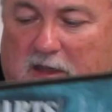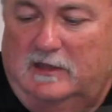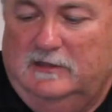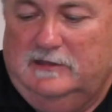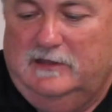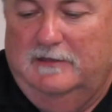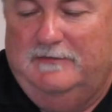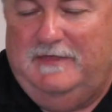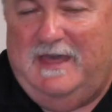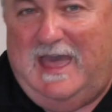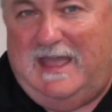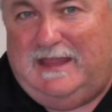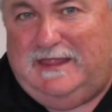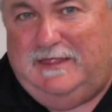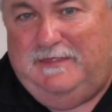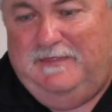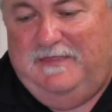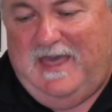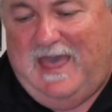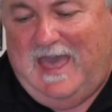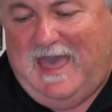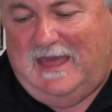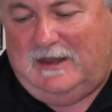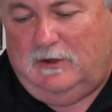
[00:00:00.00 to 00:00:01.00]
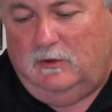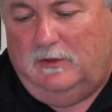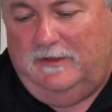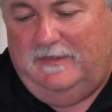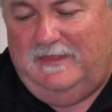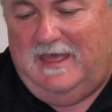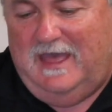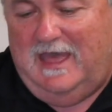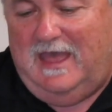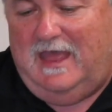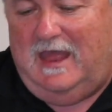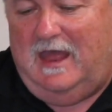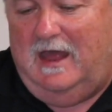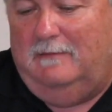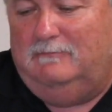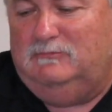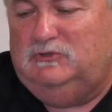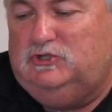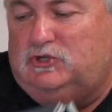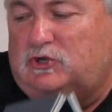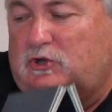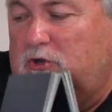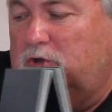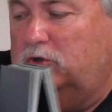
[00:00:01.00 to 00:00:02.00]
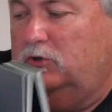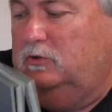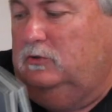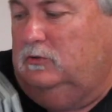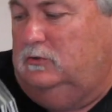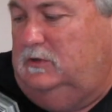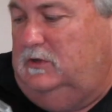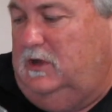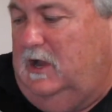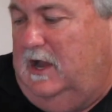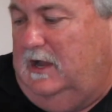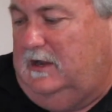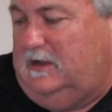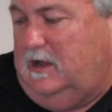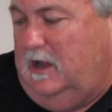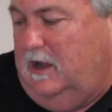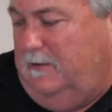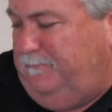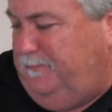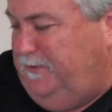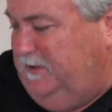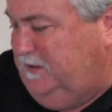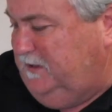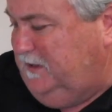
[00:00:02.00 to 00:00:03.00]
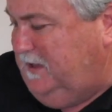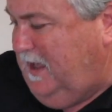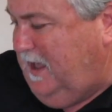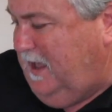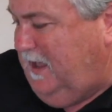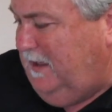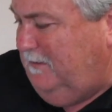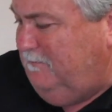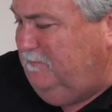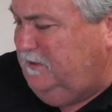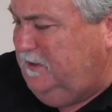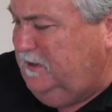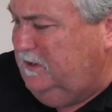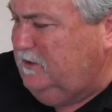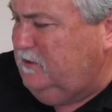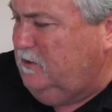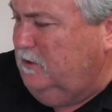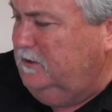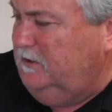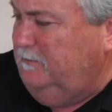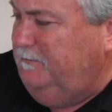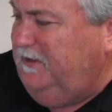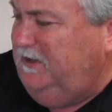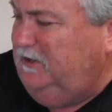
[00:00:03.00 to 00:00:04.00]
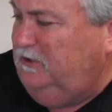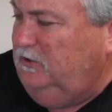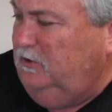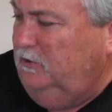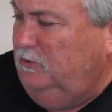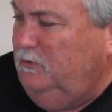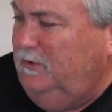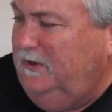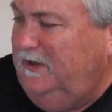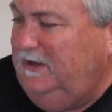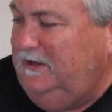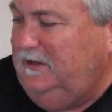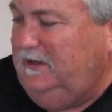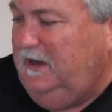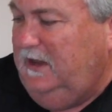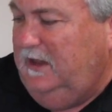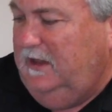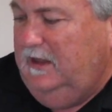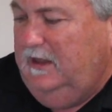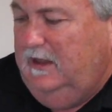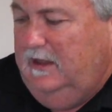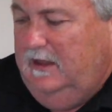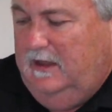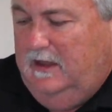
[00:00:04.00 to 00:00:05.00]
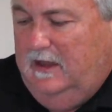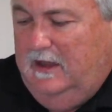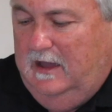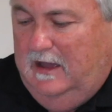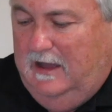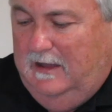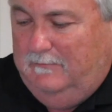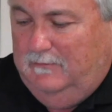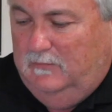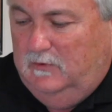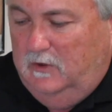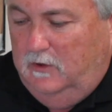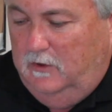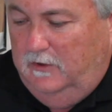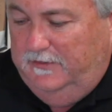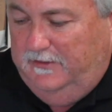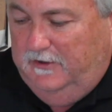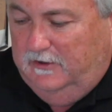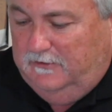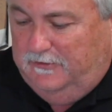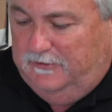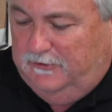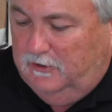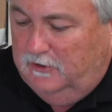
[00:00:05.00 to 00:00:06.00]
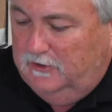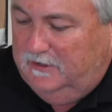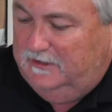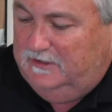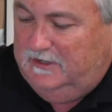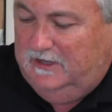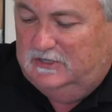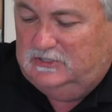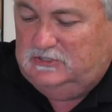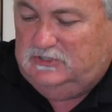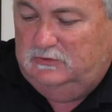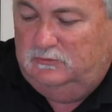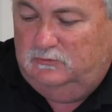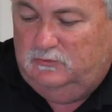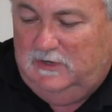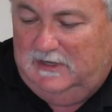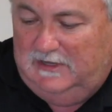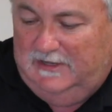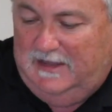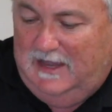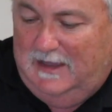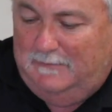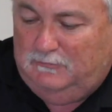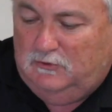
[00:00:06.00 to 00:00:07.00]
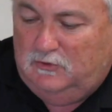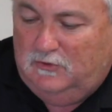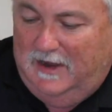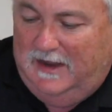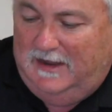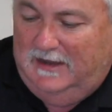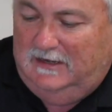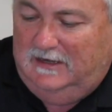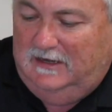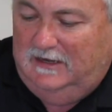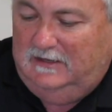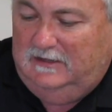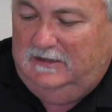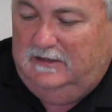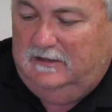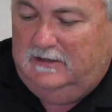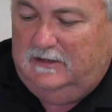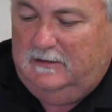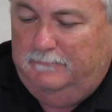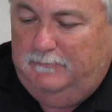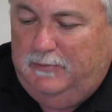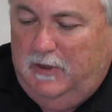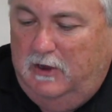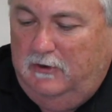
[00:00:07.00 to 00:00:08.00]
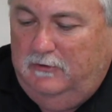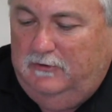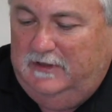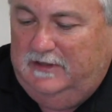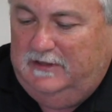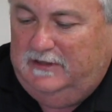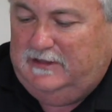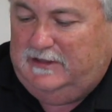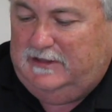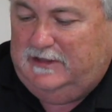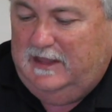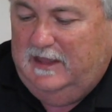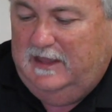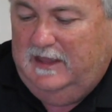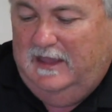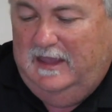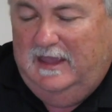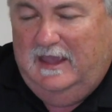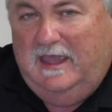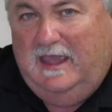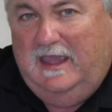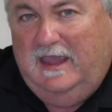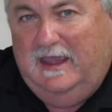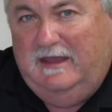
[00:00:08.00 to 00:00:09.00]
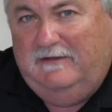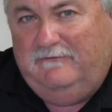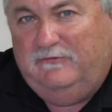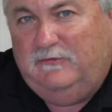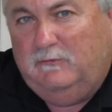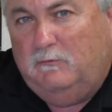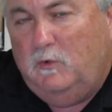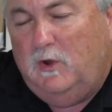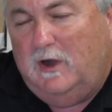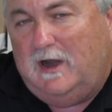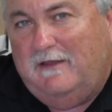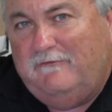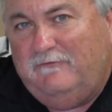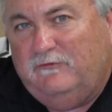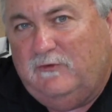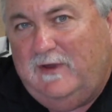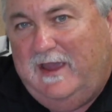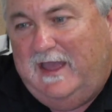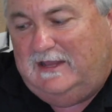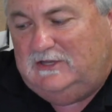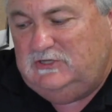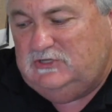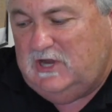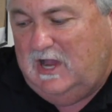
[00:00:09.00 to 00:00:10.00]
So that's that on that. I'm sure Compass Games is going to be doing on their 3rd edition, really upgrading the components. And from what I've read,